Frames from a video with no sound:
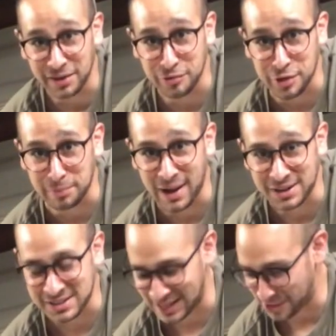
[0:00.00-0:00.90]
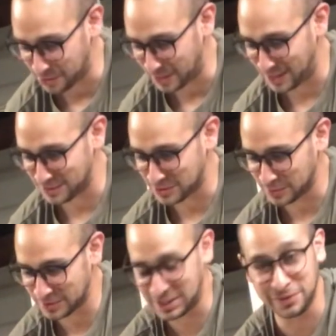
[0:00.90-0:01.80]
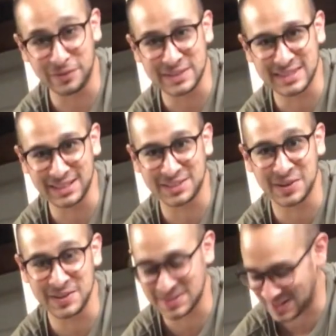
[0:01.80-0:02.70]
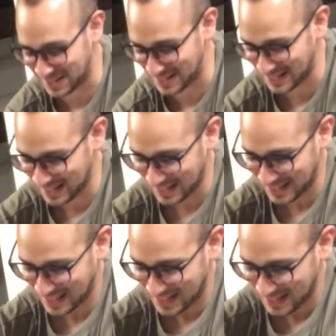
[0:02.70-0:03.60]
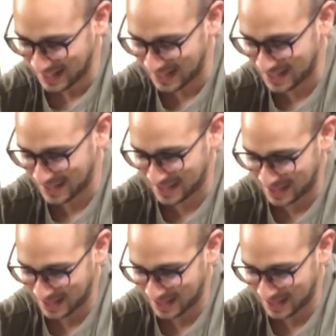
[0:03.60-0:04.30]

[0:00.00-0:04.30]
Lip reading: everything back together again. So we'll see if this thing turns on. And all